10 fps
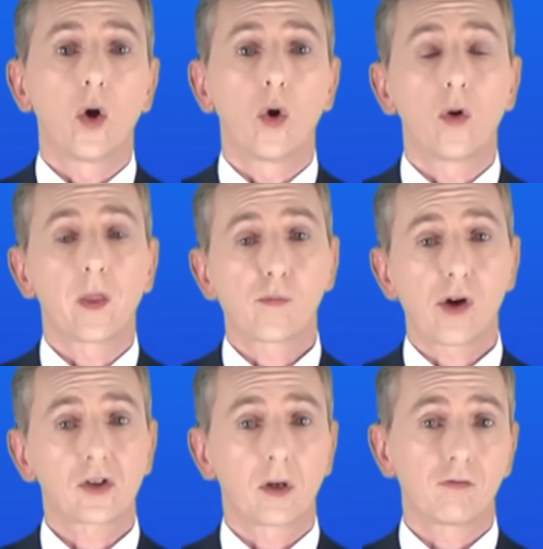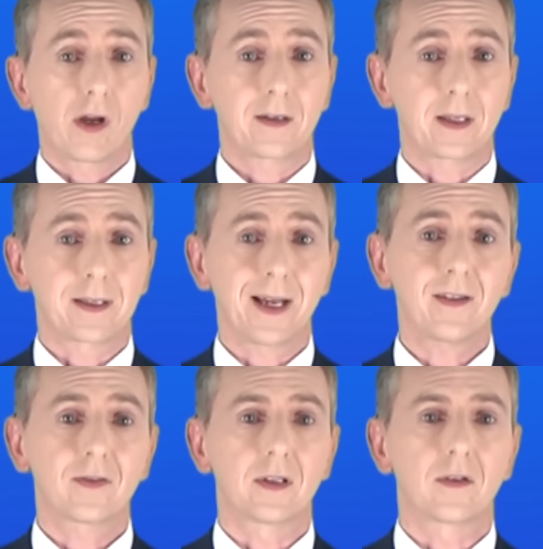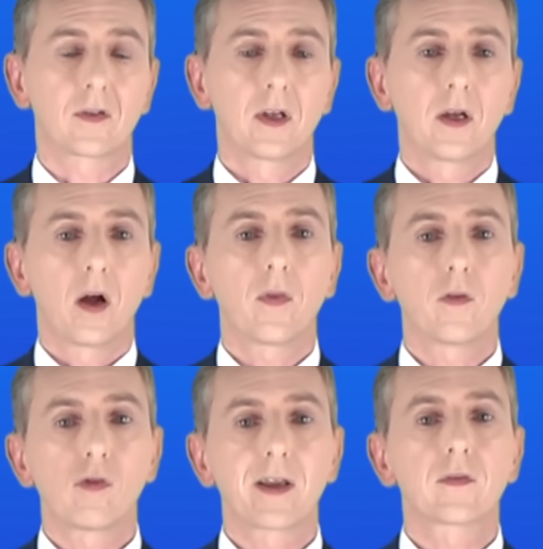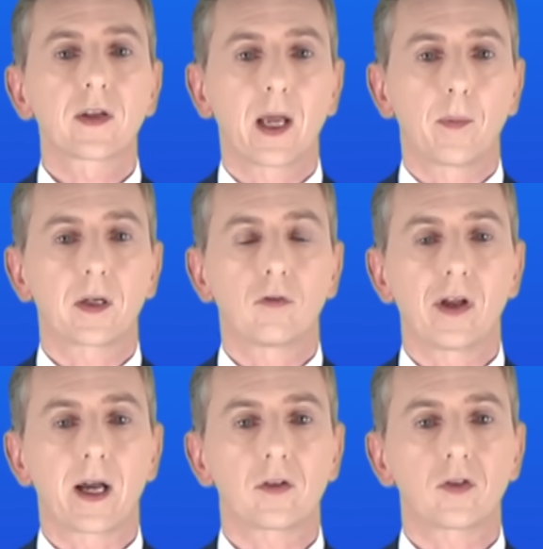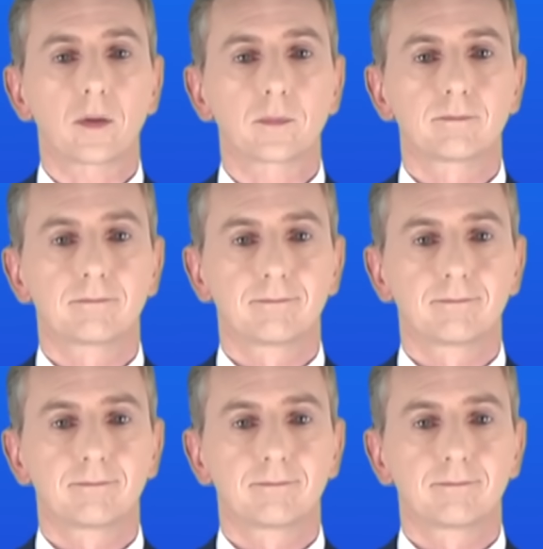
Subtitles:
or the pressure of reacting gases, on the rate of a chemical reaction.